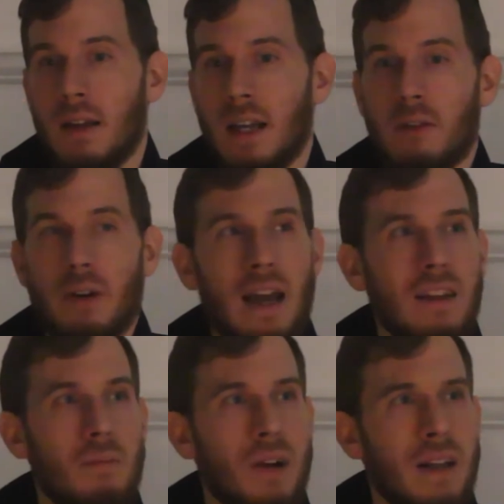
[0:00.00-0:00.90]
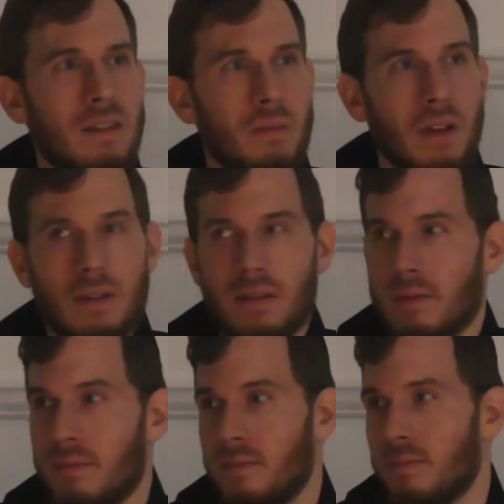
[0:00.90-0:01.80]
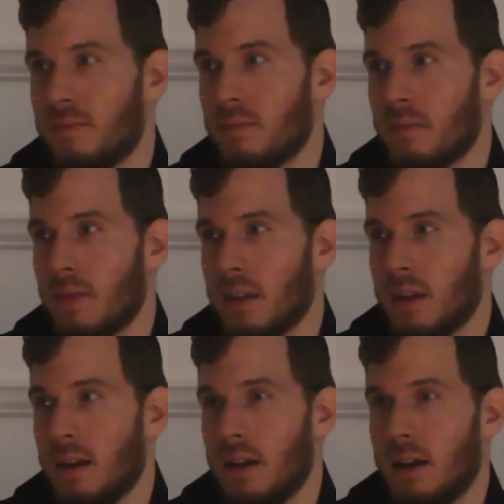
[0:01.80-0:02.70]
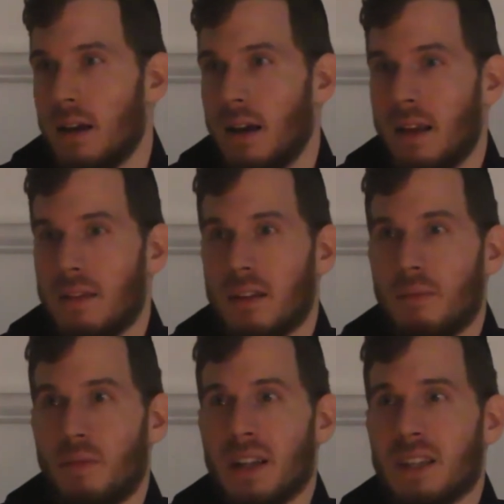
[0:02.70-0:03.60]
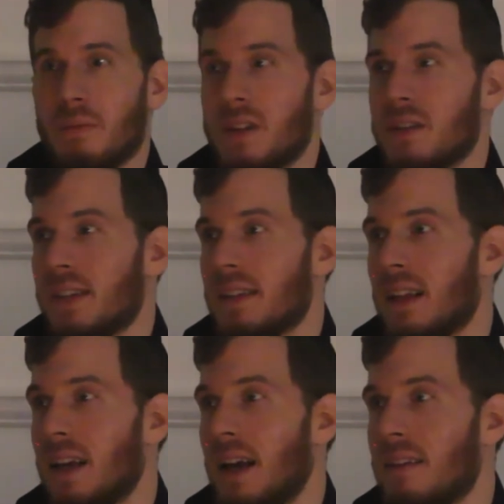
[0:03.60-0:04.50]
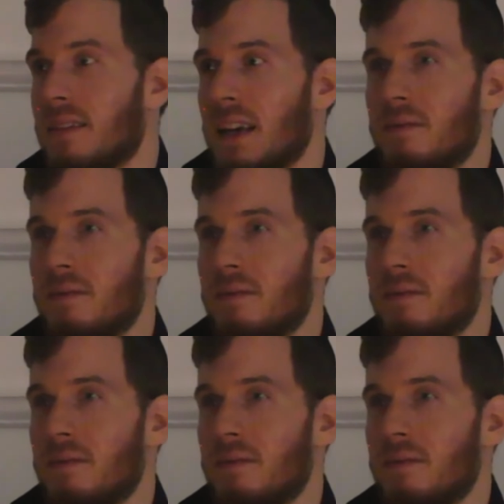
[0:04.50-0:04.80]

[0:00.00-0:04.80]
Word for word: he created the principles. And so the principles are still his.